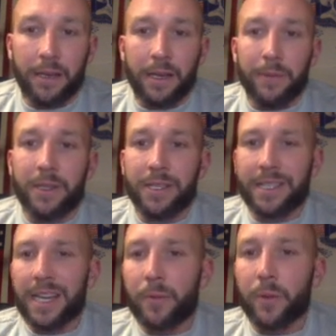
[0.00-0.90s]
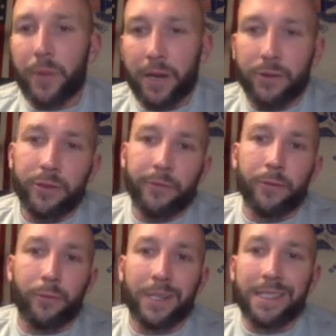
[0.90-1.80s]
But this kind of prepares you
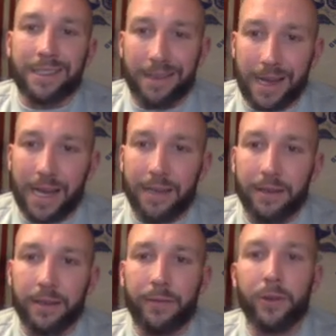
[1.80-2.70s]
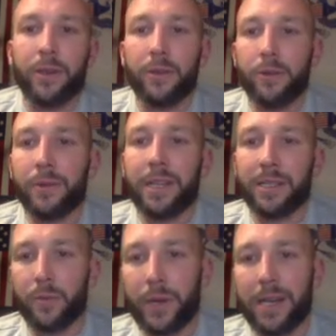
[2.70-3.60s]
for when it's not. If you can do it when
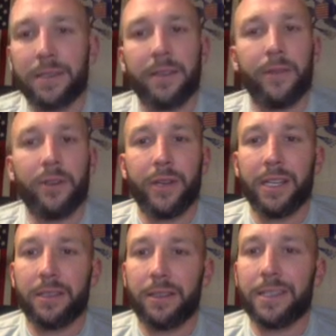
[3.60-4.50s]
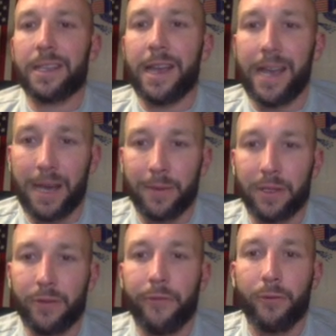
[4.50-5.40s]
things are positive and you get into this
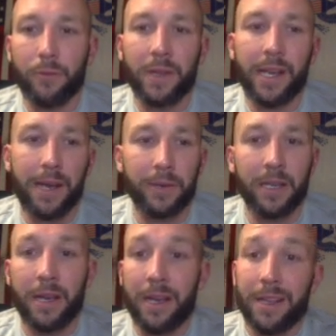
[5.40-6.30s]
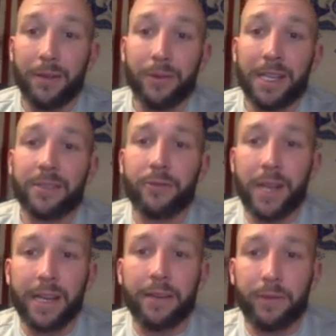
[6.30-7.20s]
habit, you form the habit, then when things are
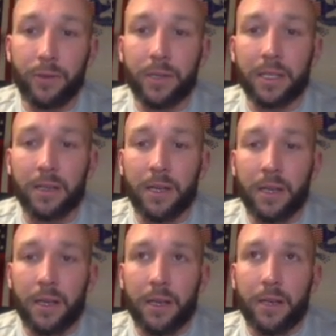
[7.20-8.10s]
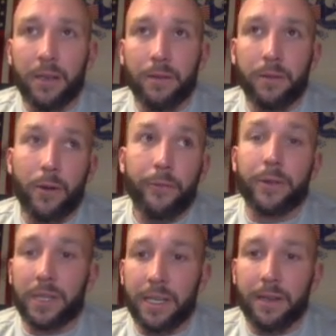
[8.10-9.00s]
negative, you can
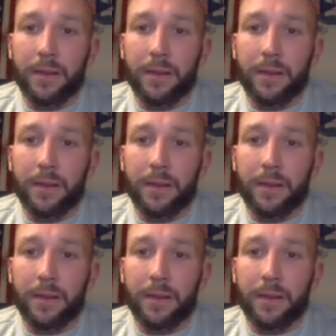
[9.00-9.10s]
hopefully